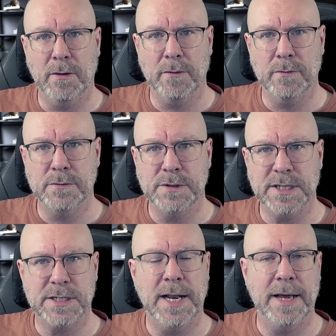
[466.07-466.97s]
just
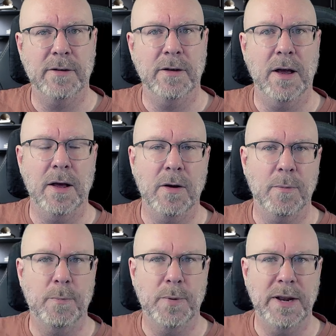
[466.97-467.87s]
select a
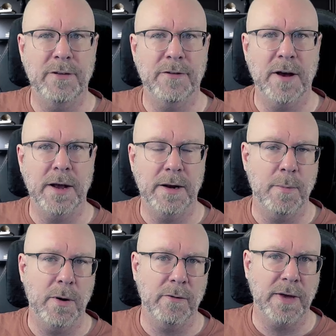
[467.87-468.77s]
predefined
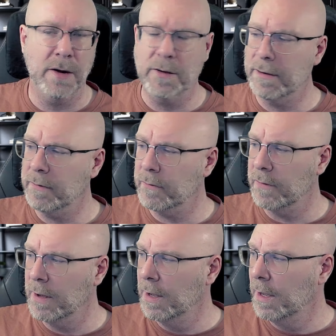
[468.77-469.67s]
number of characters,
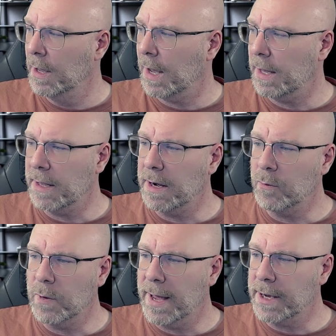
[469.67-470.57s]
and then it
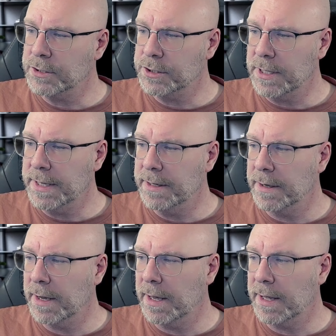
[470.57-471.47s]
will actually
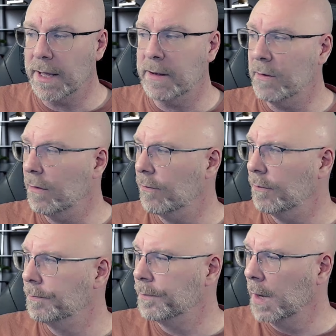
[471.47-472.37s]
cut it off.
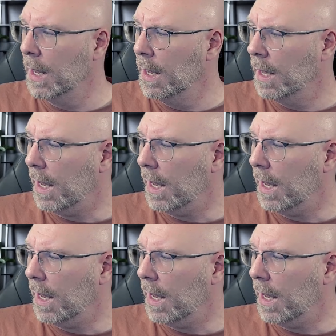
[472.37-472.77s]
And